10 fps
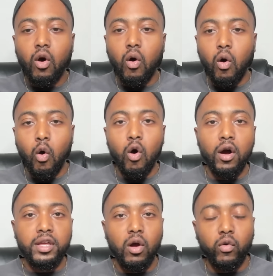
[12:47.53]

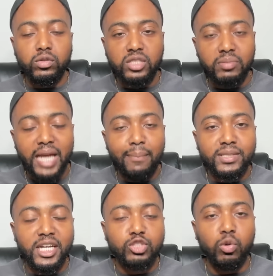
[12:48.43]
or, you know, some type
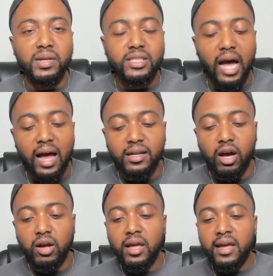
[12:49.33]
of sexual
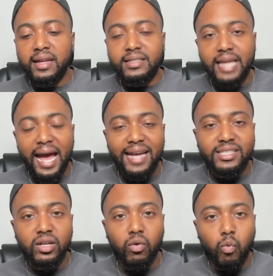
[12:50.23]
misconduct.
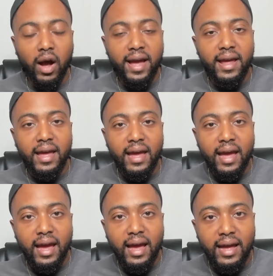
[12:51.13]
That's what
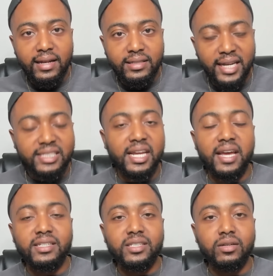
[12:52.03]
this
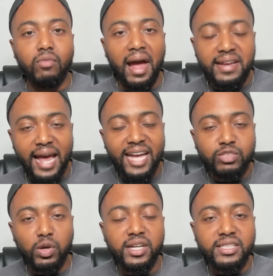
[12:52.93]
is, right?
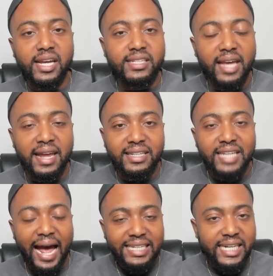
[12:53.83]
That's what this is. Again, it's
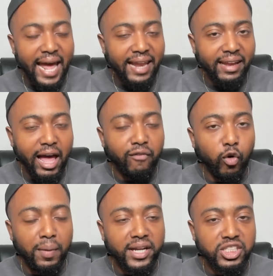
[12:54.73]
not to that
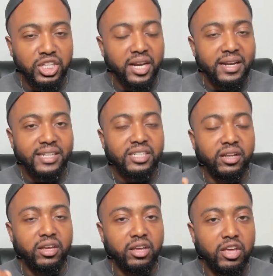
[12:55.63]
level because she didn't
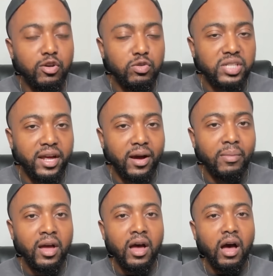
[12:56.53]
necessarily accuse
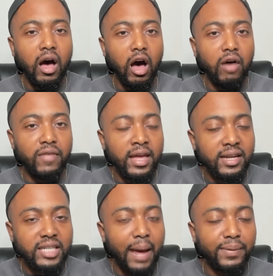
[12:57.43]
him of
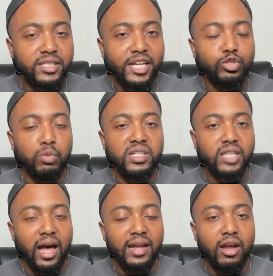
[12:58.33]
any type of sexual
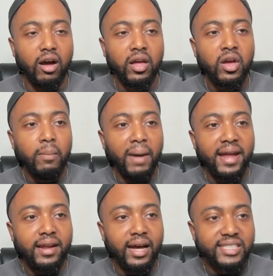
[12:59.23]
misconduct,
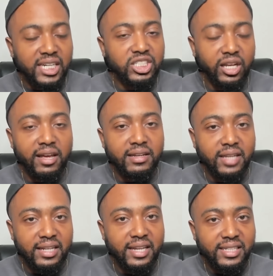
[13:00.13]
but essentially
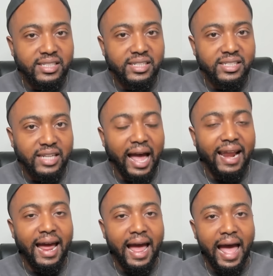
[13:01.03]
this is
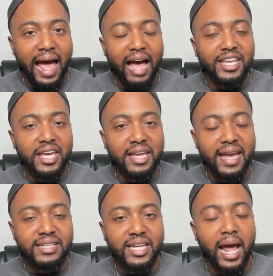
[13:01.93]
kind of how you
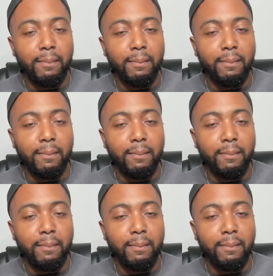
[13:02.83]
get to that